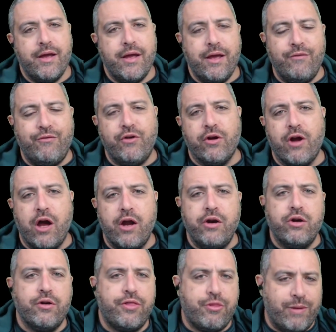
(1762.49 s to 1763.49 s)
If you're
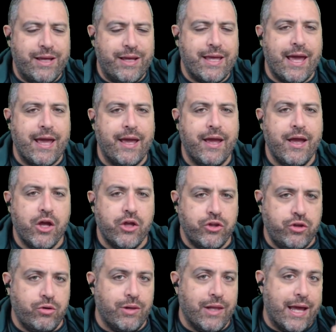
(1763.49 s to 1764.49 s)
under 3K,
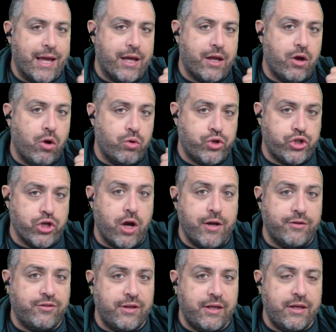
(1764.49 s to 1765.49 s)
do you like
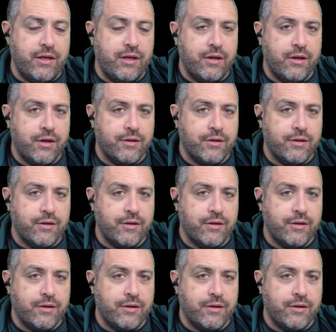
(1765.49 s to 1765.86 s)
O'Shaughnessy?